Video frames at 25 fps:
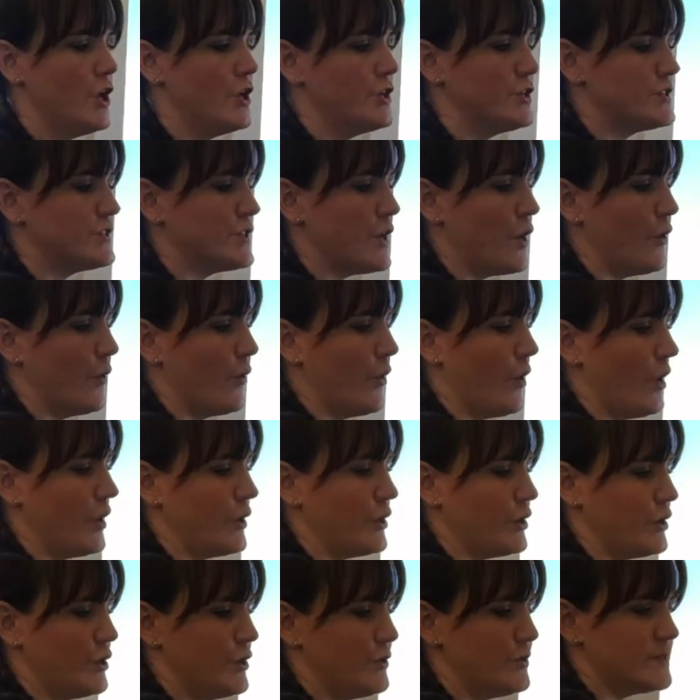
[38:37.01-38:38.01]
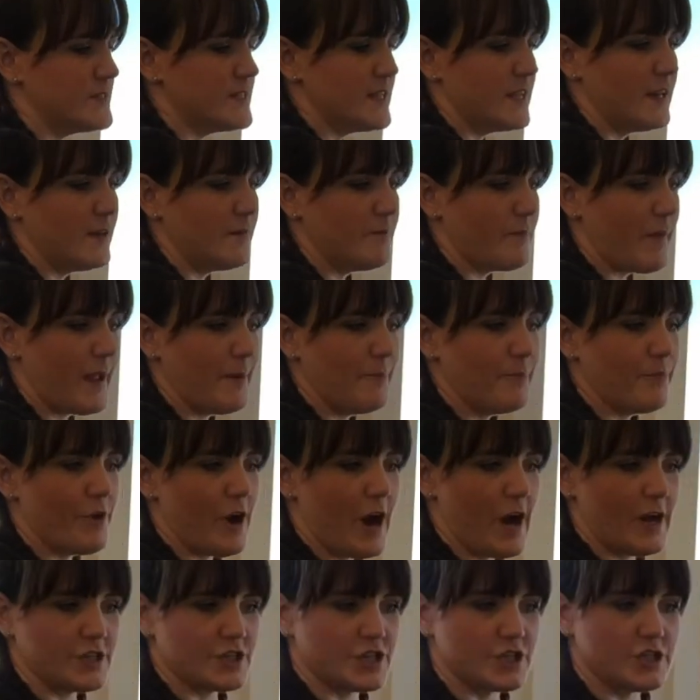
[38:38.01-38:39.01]
So using my
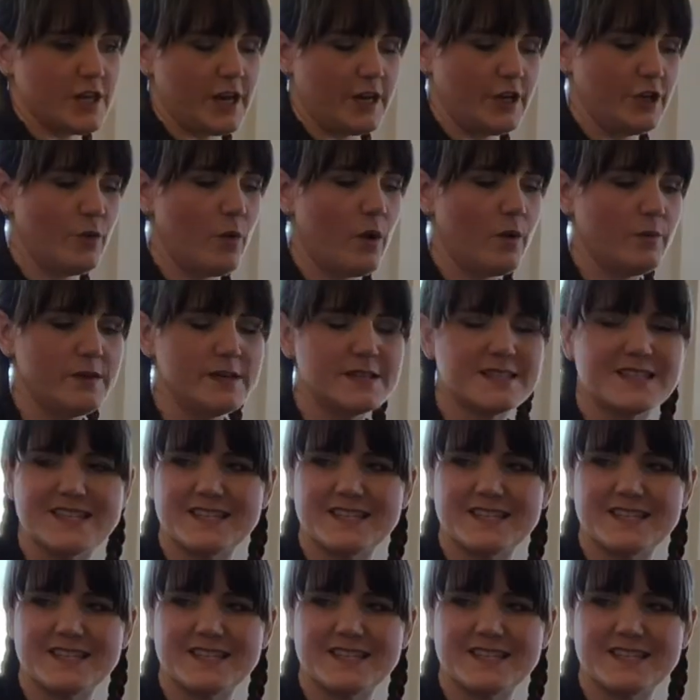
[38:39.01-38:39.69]
brush, and you always,